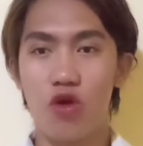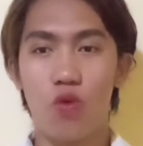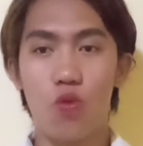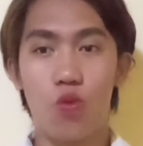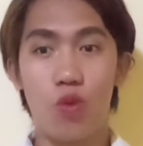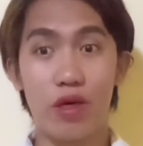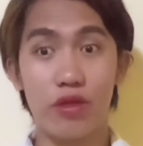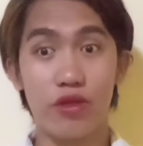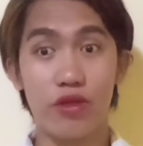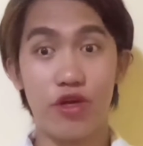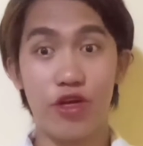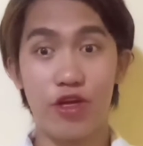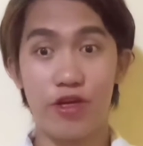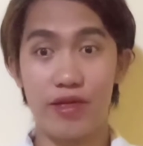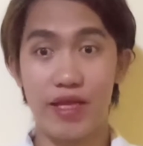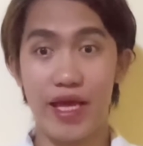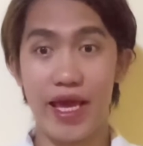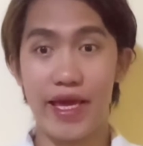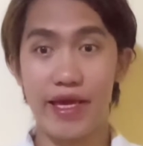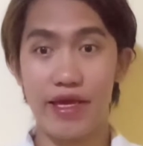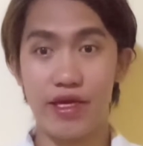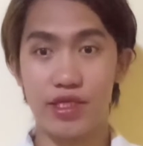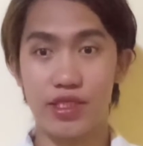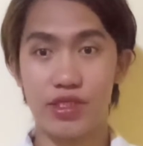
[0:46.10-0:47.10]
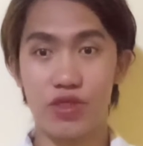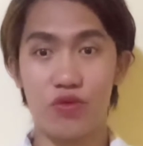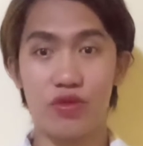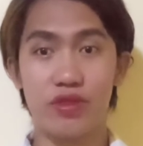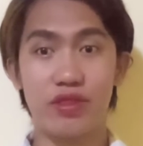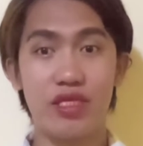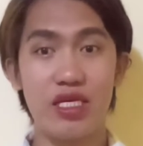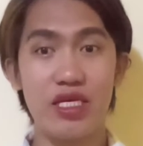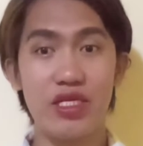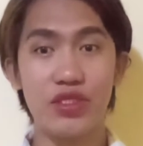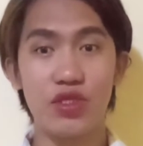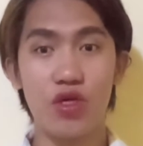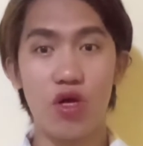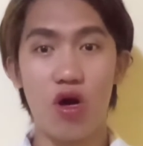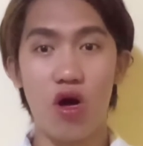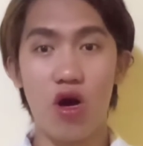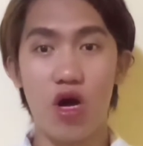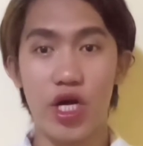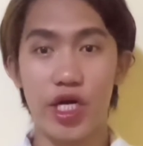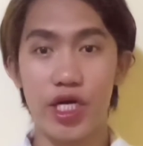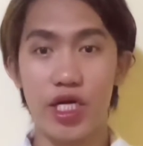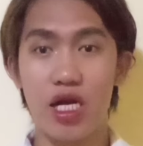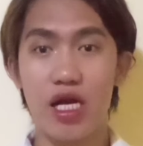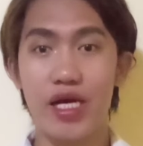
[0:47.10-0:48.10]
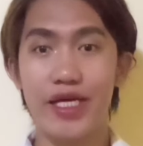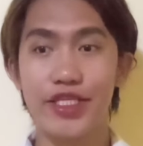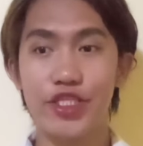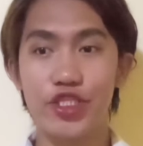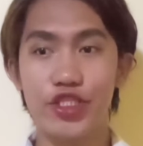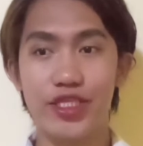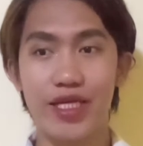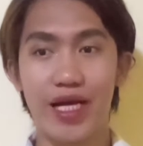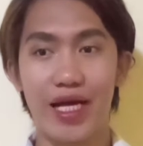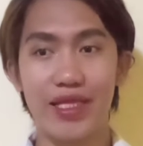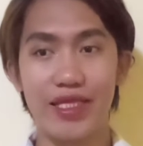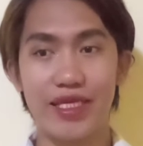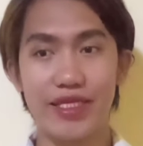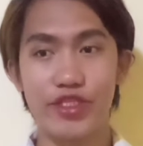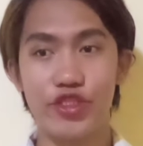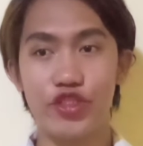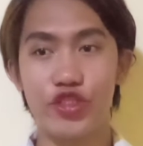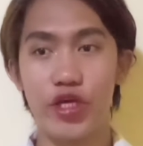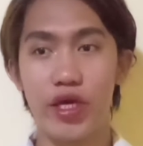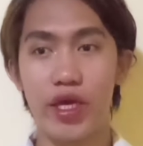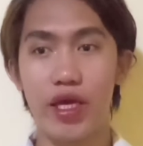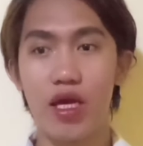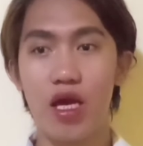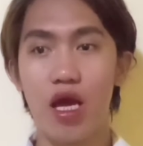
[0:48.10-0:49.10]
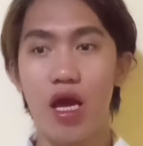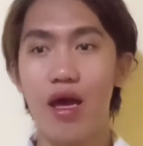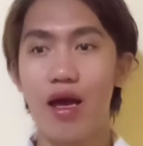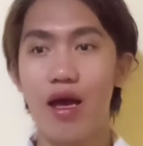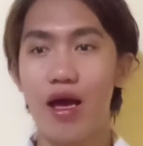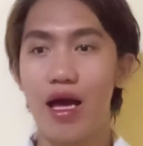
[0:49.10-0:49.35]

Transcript: What are they? So these are challenging,